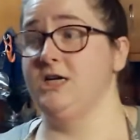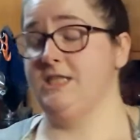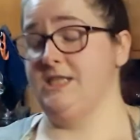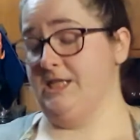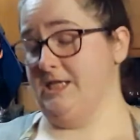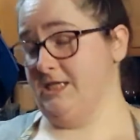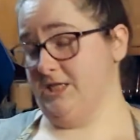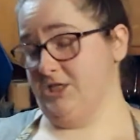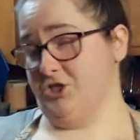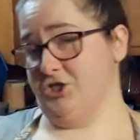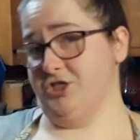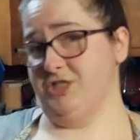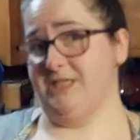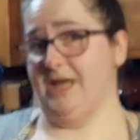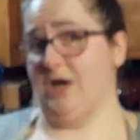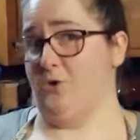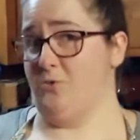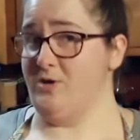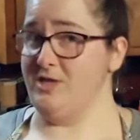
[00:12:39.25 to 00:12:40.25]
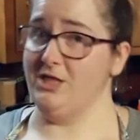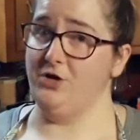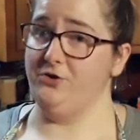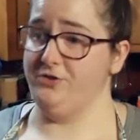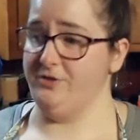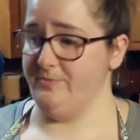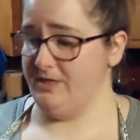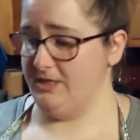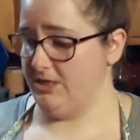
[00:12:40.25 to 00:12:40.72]
This is just how we
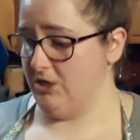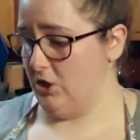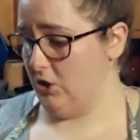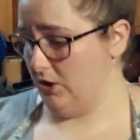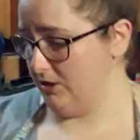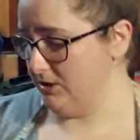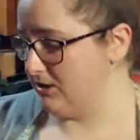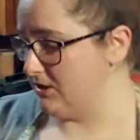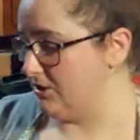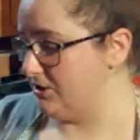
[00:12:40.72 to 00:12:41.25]
load them into ours.